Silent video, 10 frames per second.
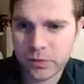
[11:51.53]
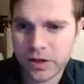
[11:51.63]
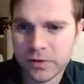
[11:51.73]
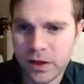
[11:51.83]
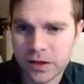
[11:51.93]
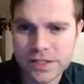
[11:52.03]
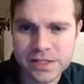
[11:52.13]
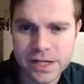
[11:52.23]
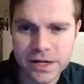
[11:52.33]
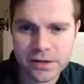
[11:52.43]
we have long
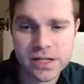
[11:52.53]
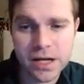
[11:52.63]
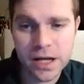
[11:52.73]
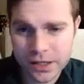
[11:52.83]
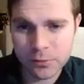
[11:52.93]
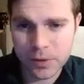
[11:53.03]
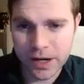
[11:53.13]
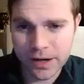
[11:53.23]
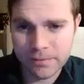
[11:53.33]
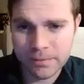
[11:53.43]
desired to
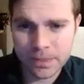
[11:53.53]
occupy.